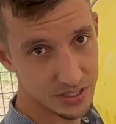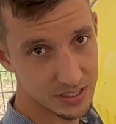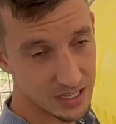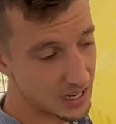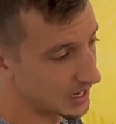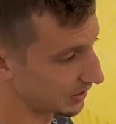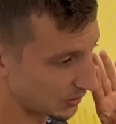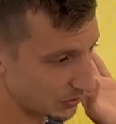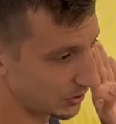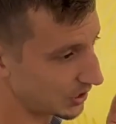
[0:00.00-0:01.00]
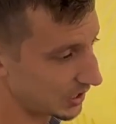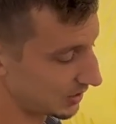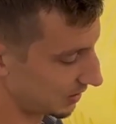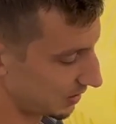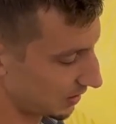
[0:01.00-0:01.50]
the whole unit.
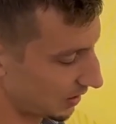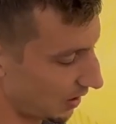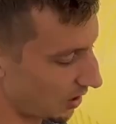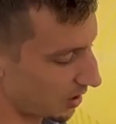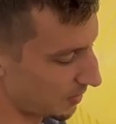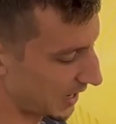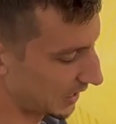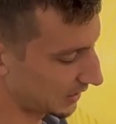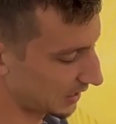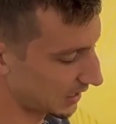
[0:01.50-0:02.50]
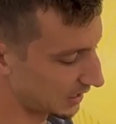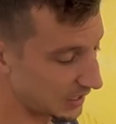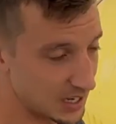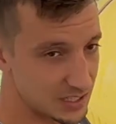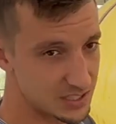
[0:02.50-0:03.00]
Our automatic
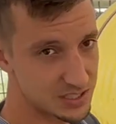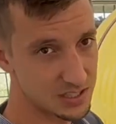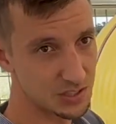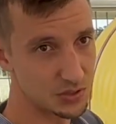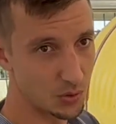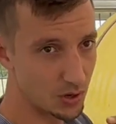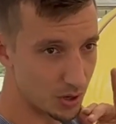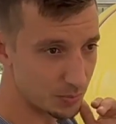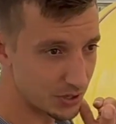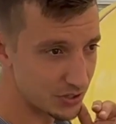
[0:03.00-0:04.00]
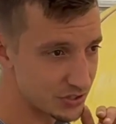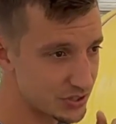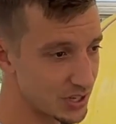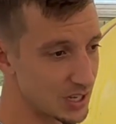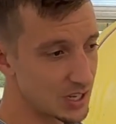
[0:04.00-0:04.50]
lights, the door openers.
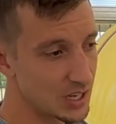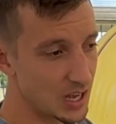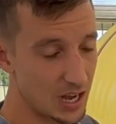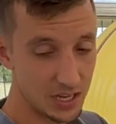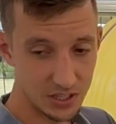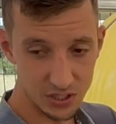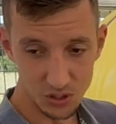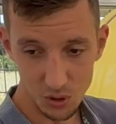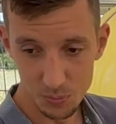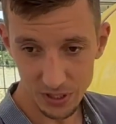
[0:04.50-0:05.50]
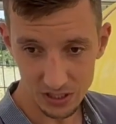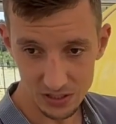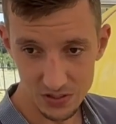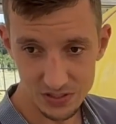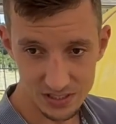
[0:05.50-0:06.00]
You can open and
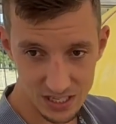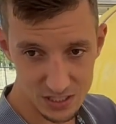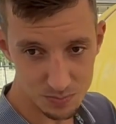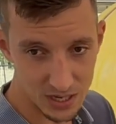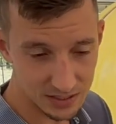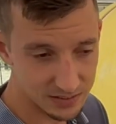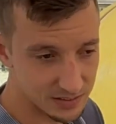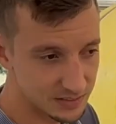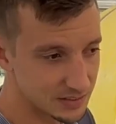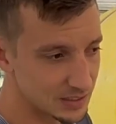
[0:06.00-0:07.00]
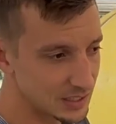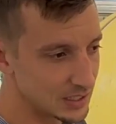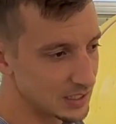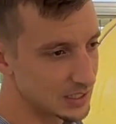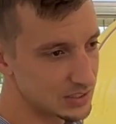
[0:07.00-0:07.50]
close the nest boxes.
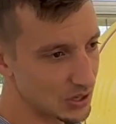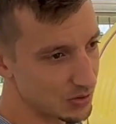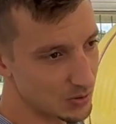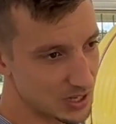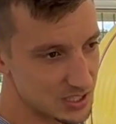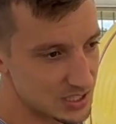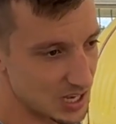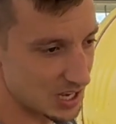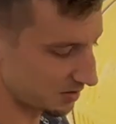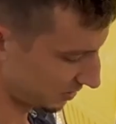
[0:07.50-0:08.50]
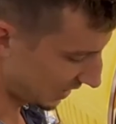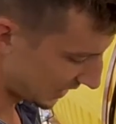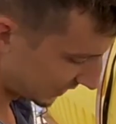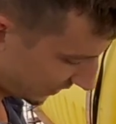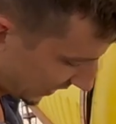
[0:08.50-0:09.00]
So it runs
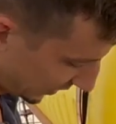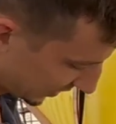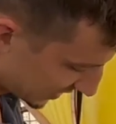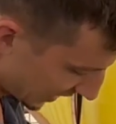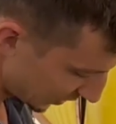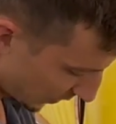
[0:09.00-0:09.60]
lots of things inside the